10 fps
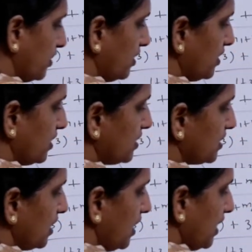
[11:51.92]
it is
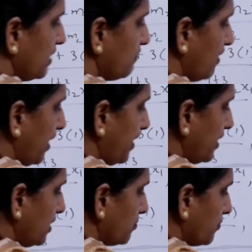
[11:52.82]

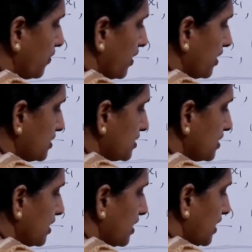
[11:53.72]
dividing the points
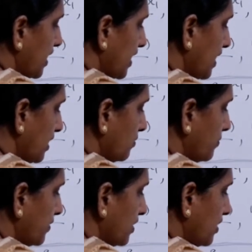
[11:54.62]
A and
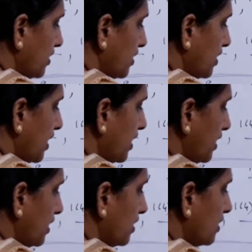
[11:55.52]
B in
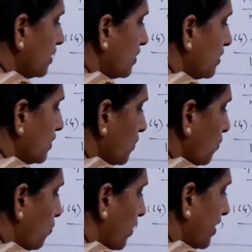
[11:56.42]

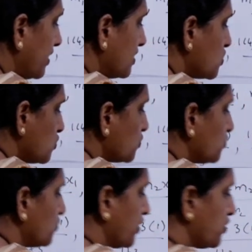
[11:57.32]

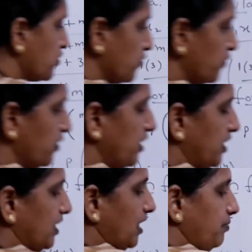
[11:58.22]
1:2 ratio.
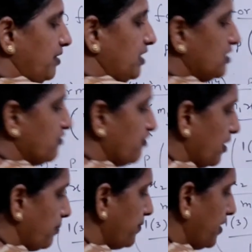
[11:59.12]
That means for
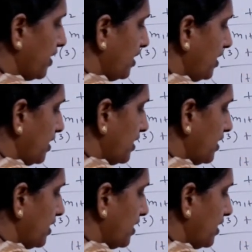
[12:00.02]
P,